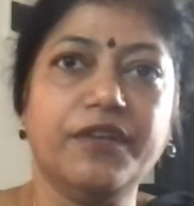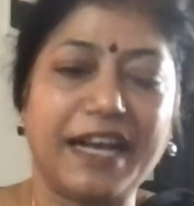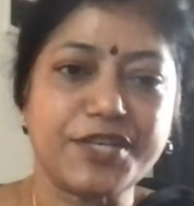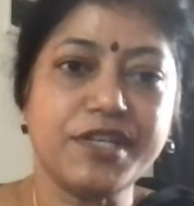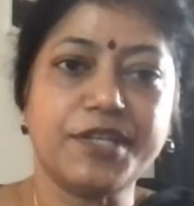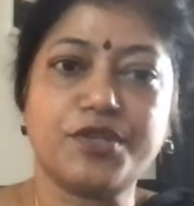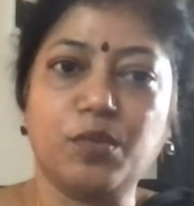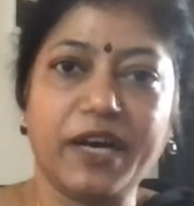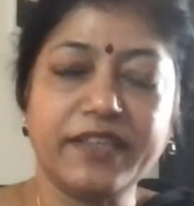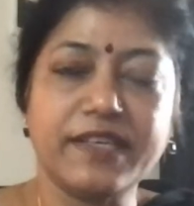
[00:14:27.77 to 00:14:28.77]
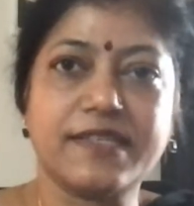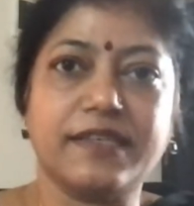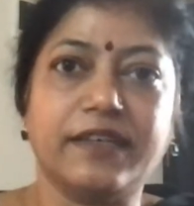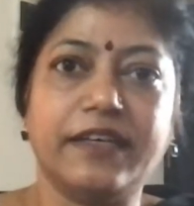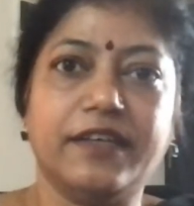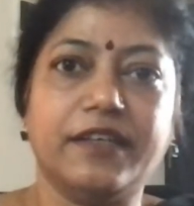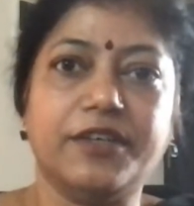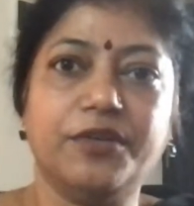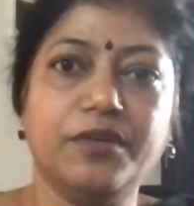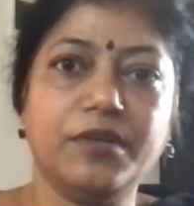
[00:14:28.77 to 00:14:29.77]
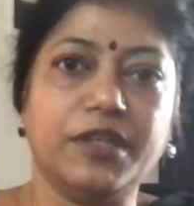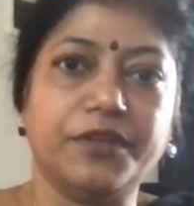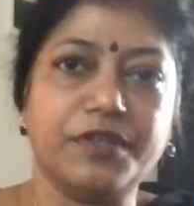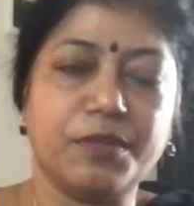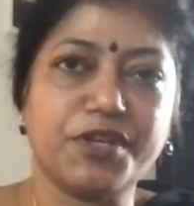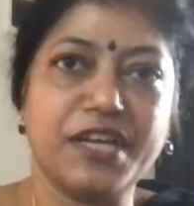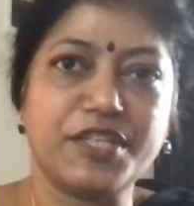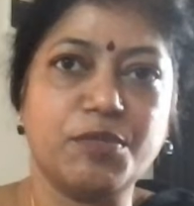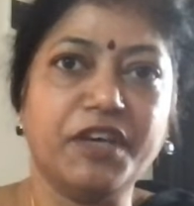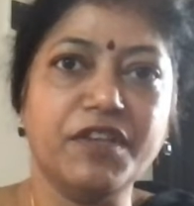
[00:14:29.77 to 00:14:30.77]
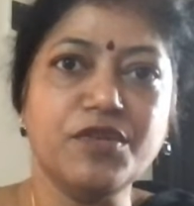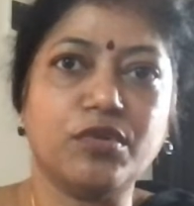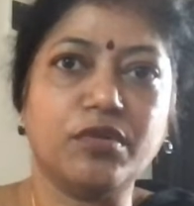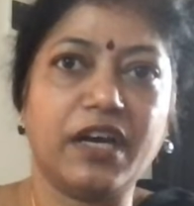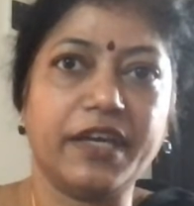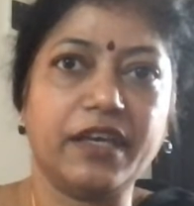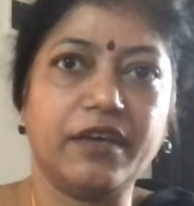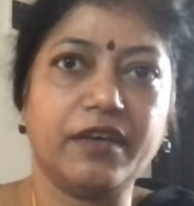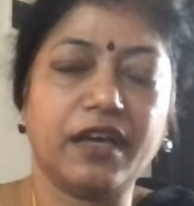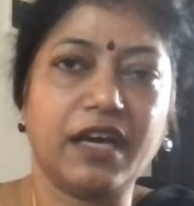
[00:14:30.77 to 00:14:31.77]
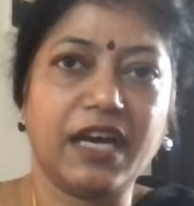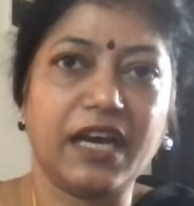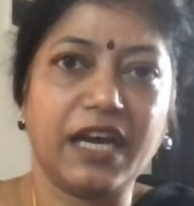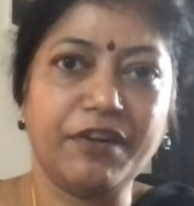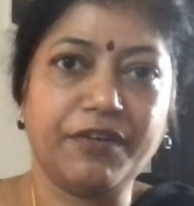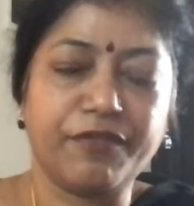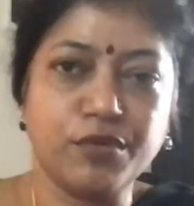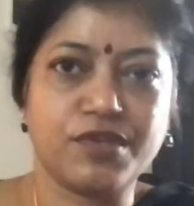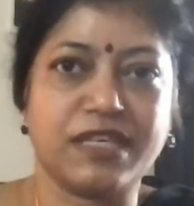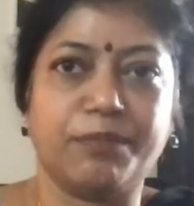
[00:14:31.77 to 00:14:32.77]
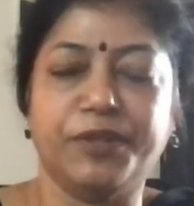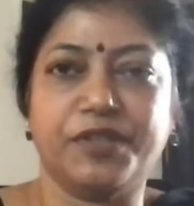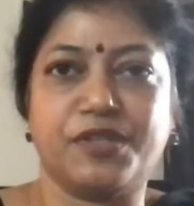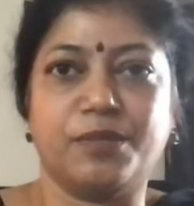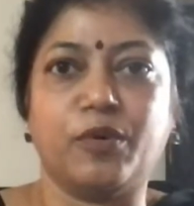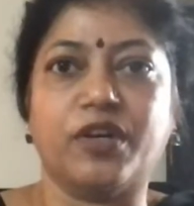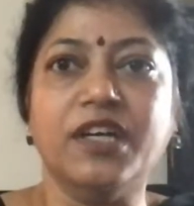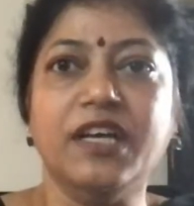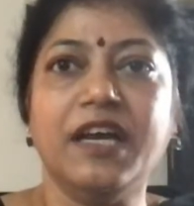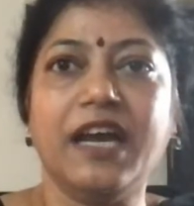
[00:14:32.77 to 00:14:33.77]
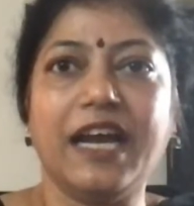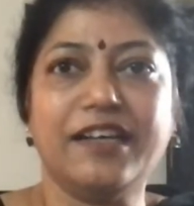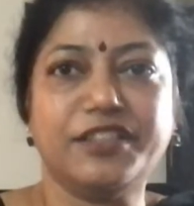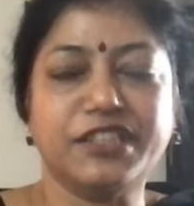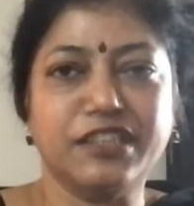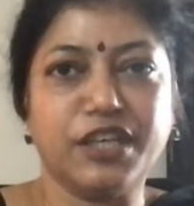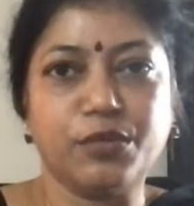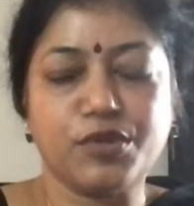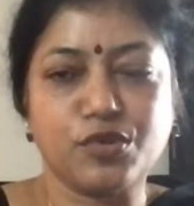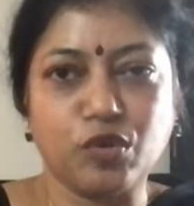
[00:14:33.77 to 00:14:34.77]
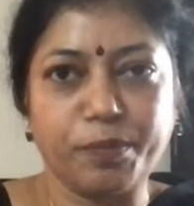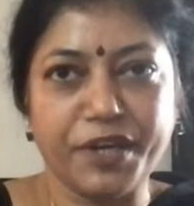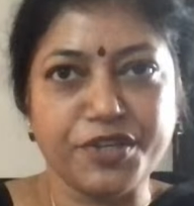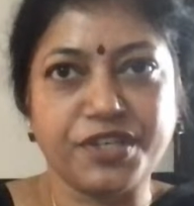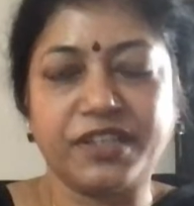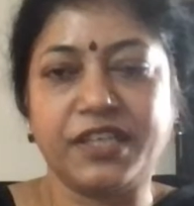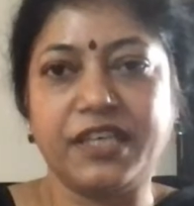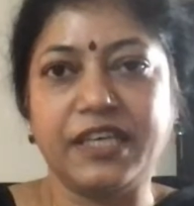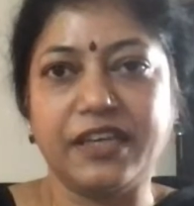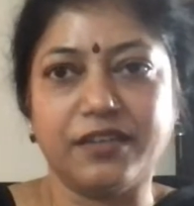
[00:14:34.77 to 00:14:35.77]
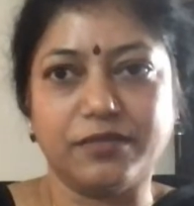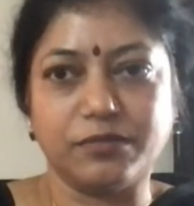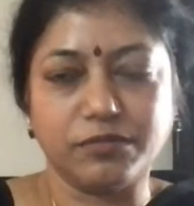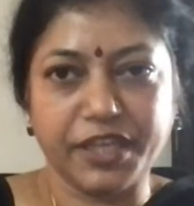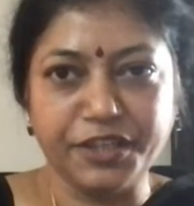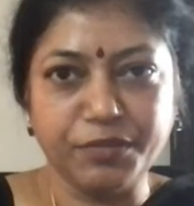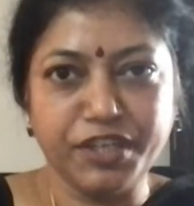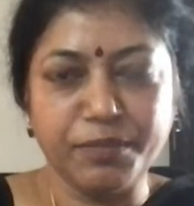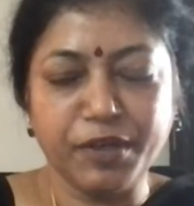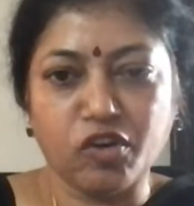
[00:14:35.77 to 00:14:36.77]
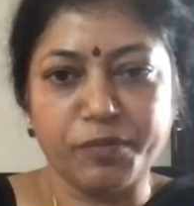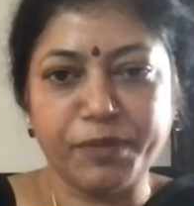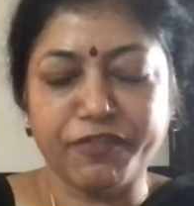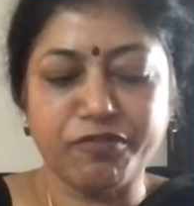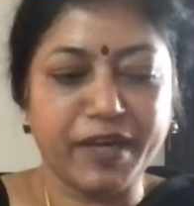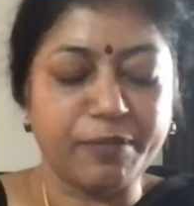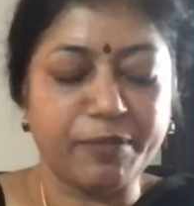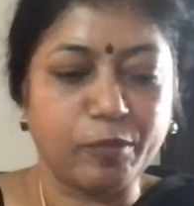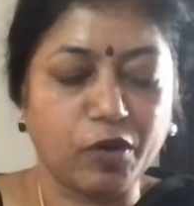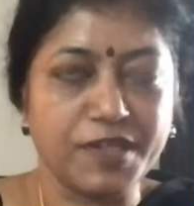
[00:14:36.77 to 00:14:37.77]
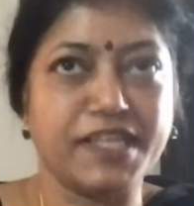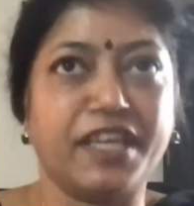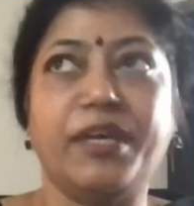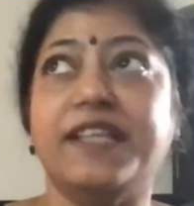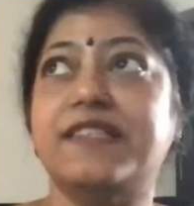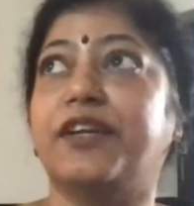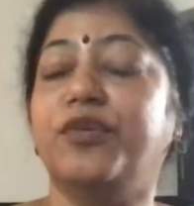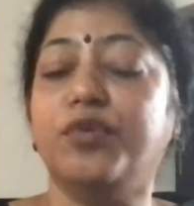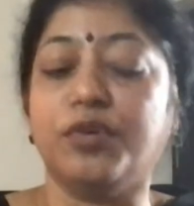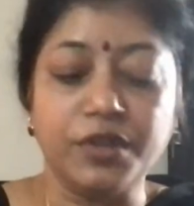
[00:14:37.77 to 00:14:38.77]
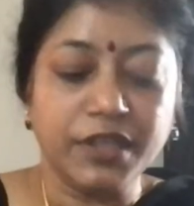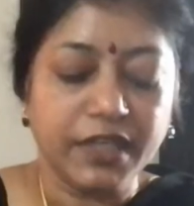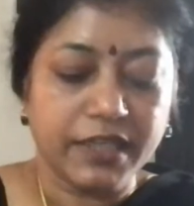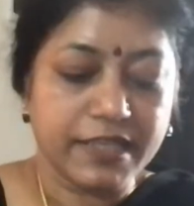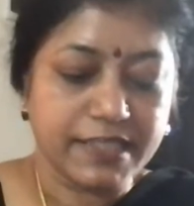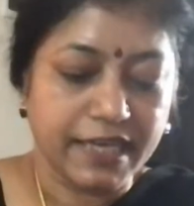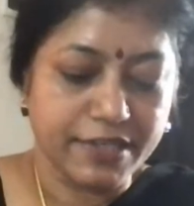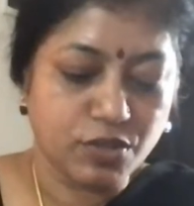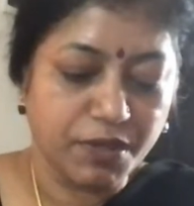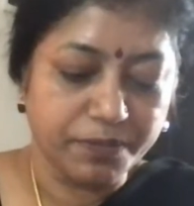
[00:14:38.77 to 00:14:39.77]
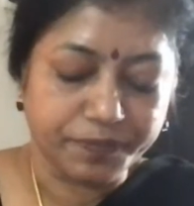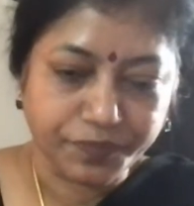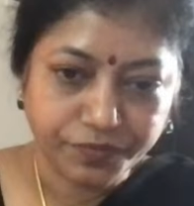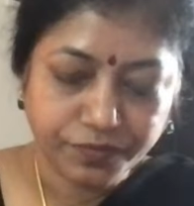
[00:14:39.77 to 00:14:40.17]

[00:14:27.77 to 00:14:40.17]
rationale as to why this reservation has to be given. So I will refuse to submit this report. And Krishnan Garu was so patient. He intervened on behalf of my boss and me and said, no, this has to be,